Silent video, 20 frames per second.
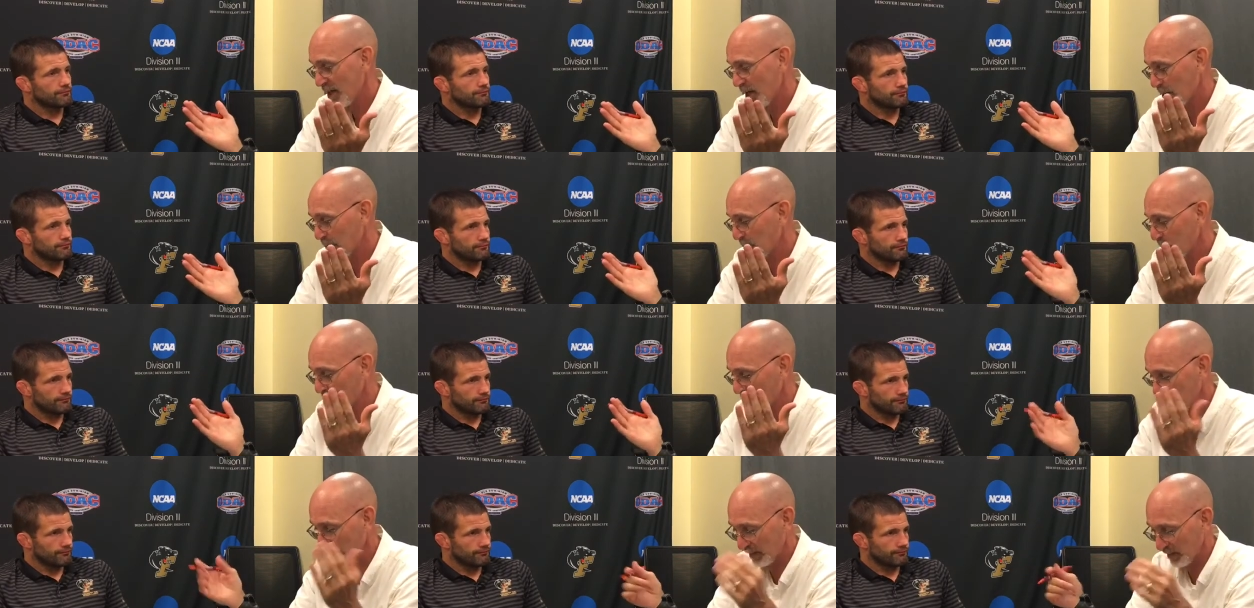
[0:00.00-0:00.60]

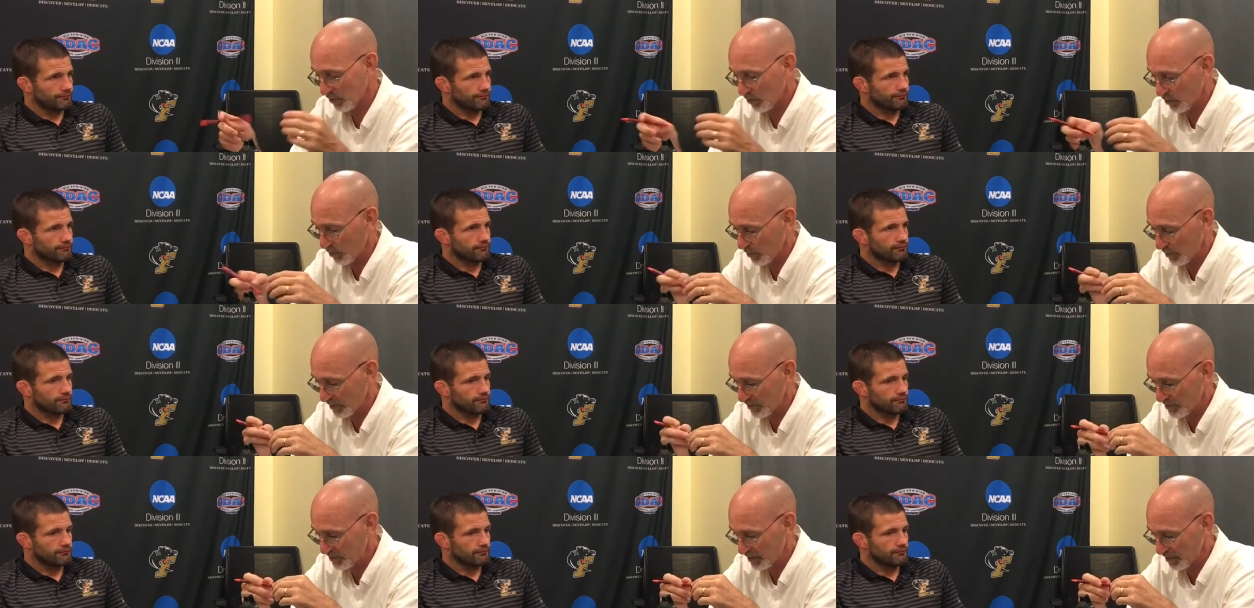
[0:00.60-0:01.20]
Speaker 1: upper one and the lower
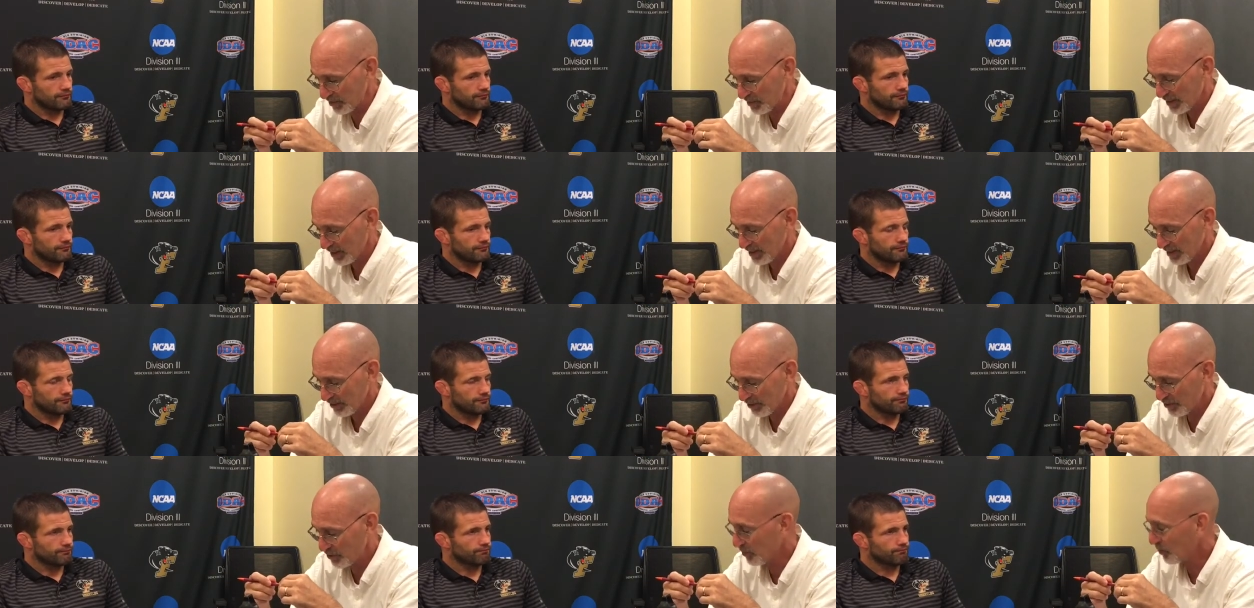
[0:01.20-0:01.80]
one. So
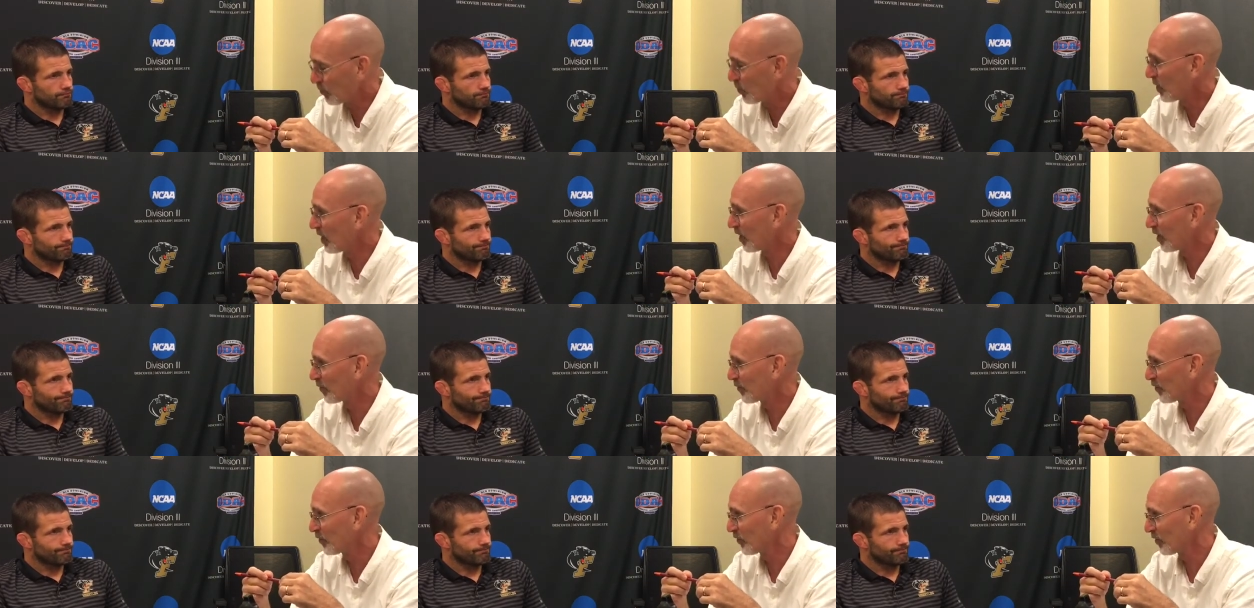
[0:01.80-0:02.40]
you're doing
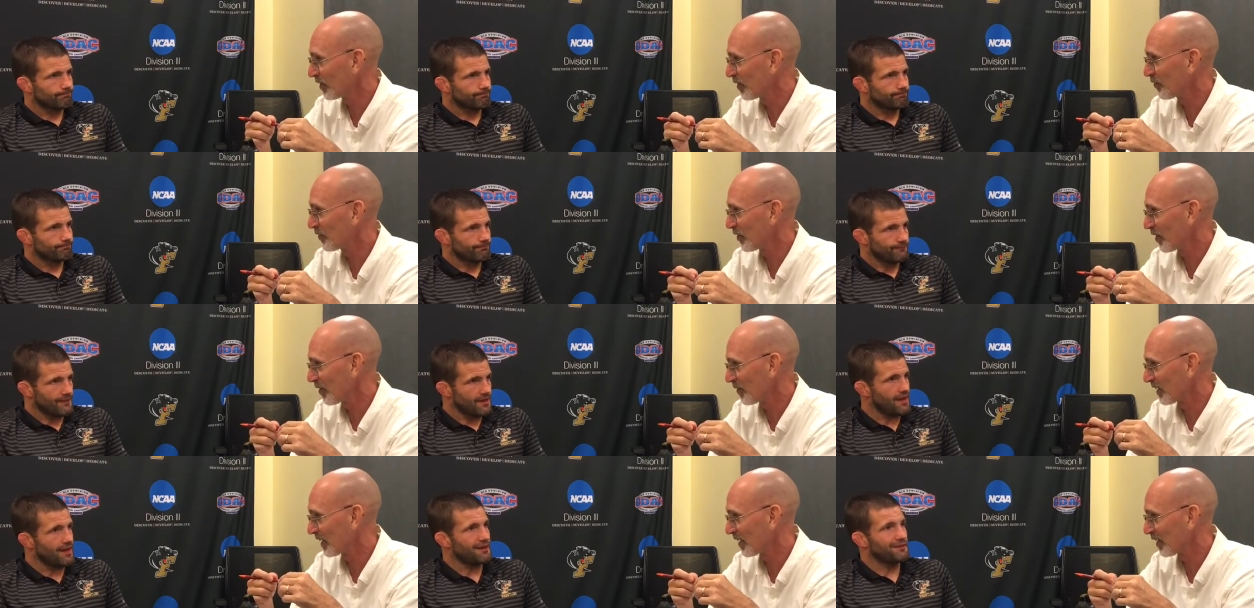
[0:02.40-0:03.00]
well if you're if
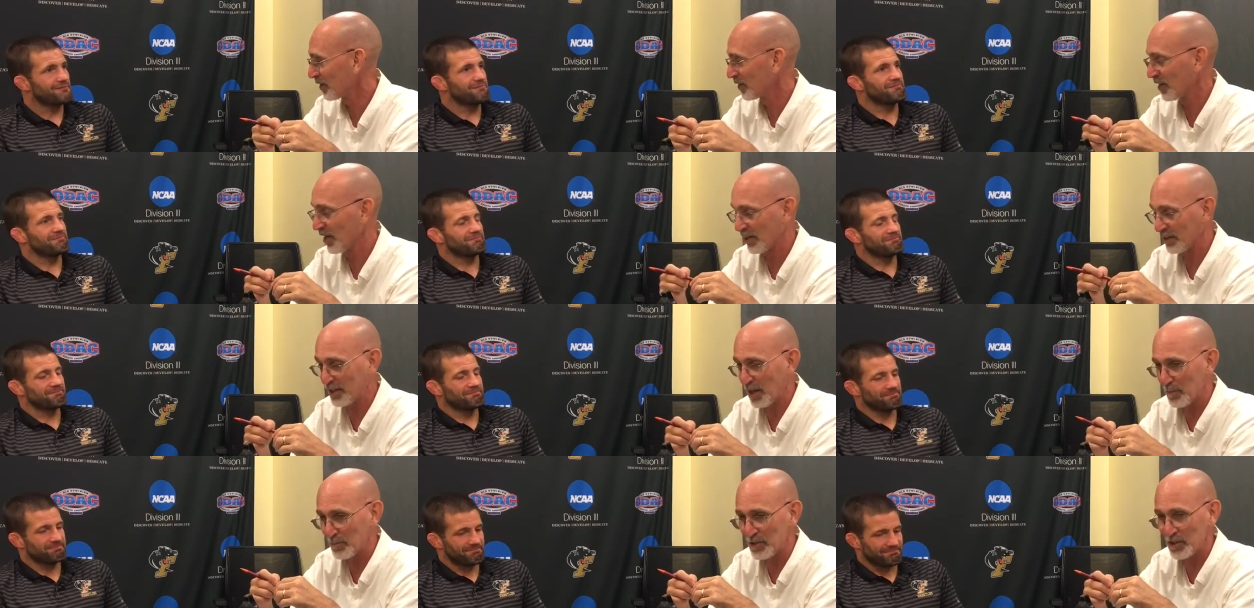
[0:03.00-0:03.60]
you're having yeah. a,
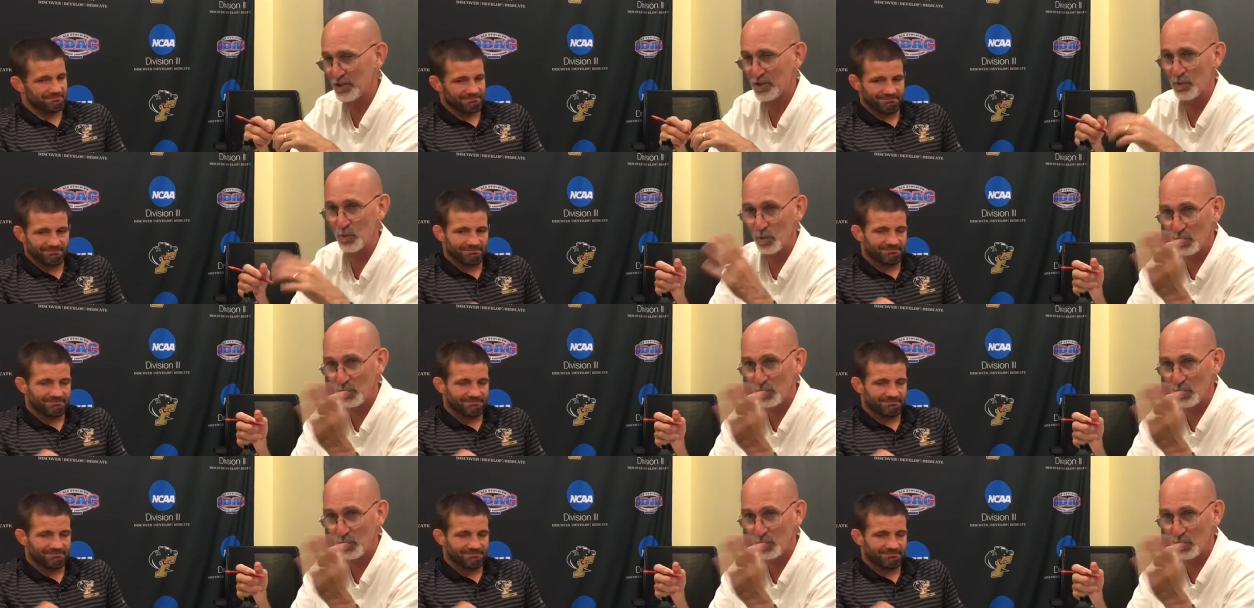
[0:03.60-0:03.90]
lot, of competition.